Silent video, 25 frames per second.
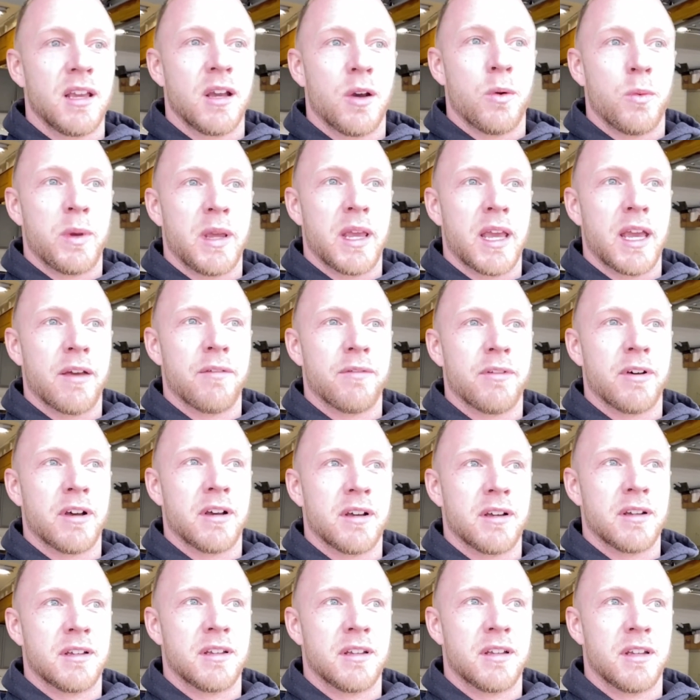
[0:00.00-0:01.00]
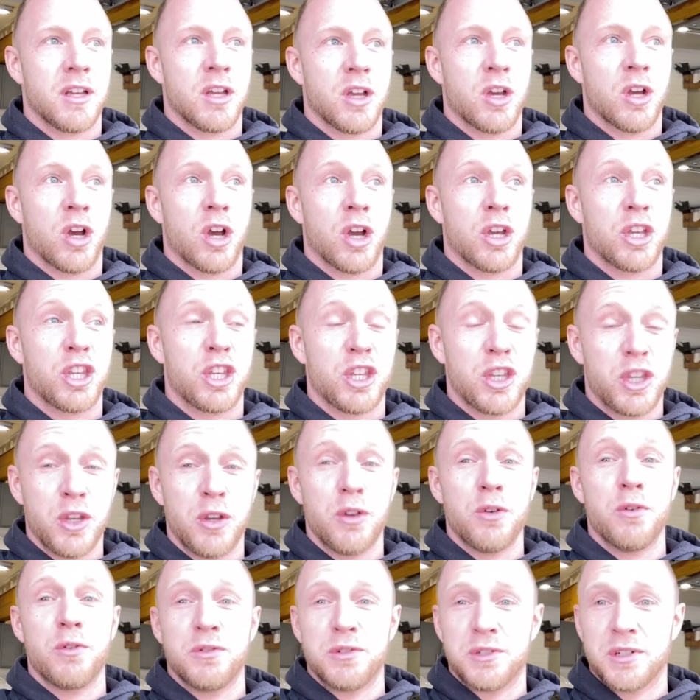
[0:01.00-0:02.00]
We have a
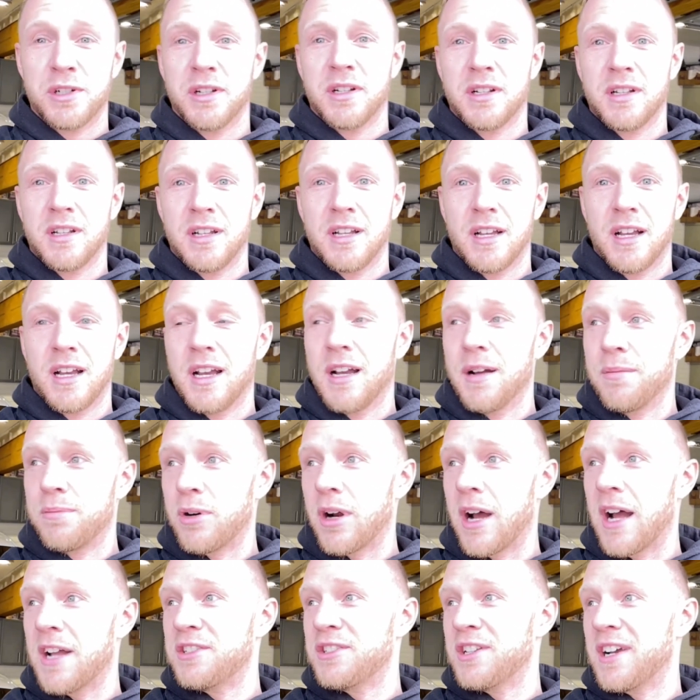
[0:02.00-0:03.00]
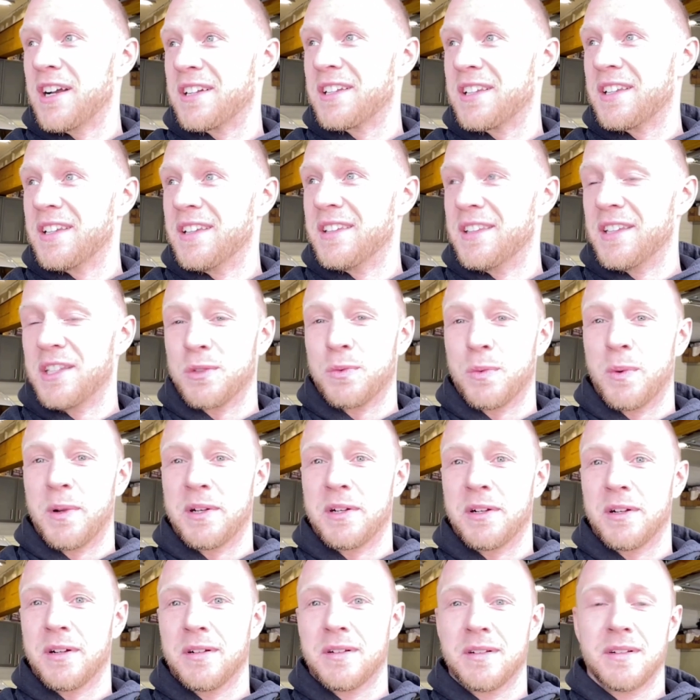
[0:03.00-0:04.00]
huge project this
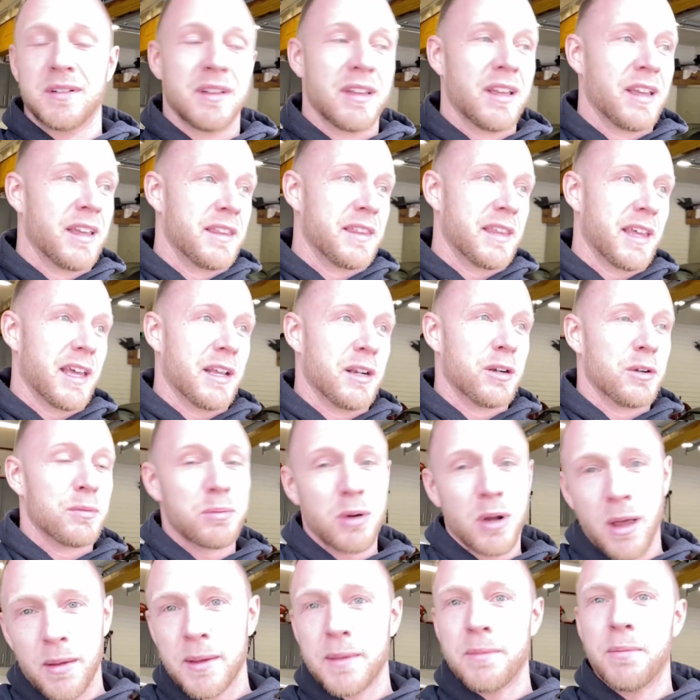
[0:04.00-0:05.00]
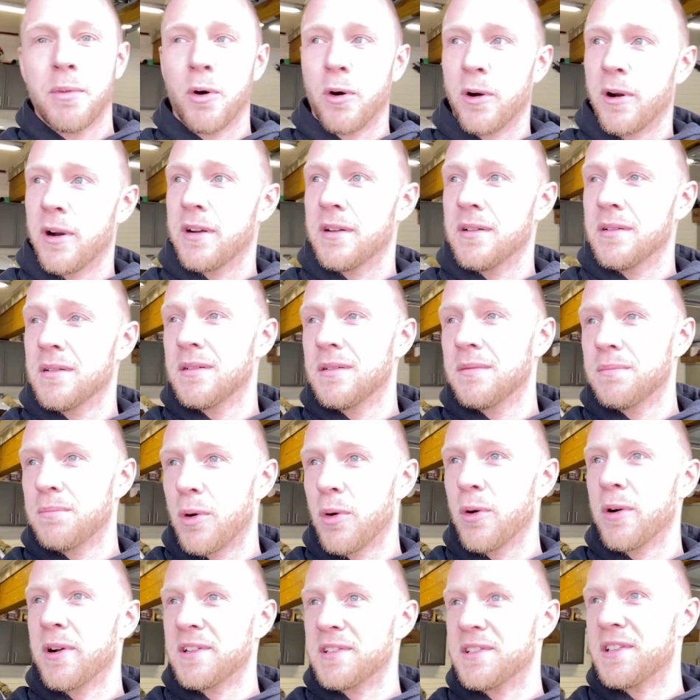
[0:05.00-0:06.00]
winter that'll probably pour
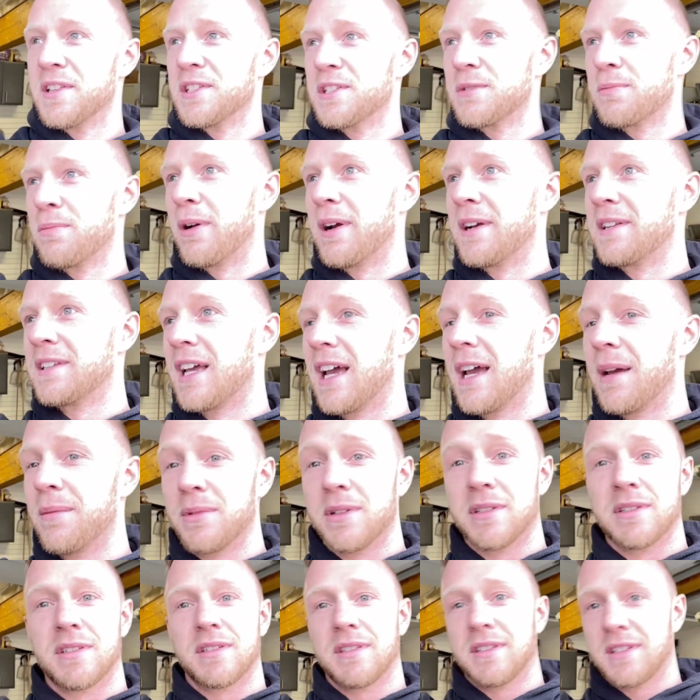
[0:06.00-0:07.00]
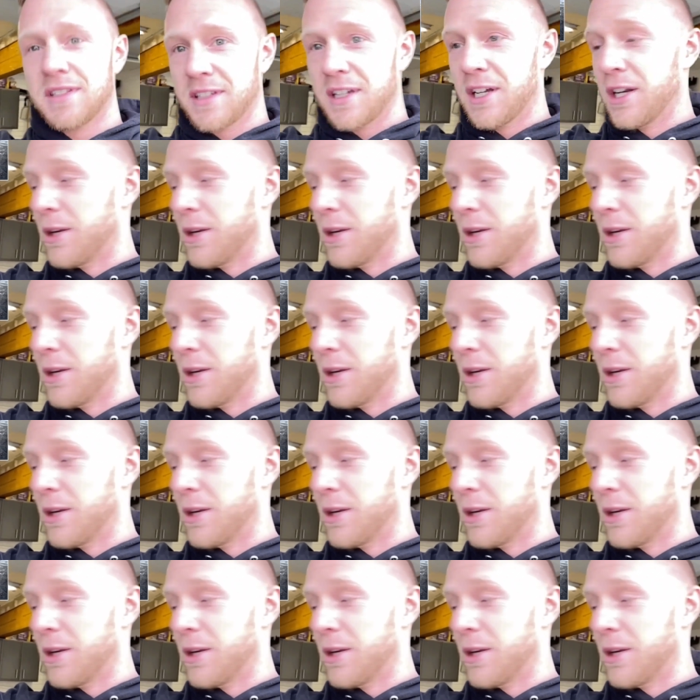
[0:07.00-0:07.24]
into the springtime because it's going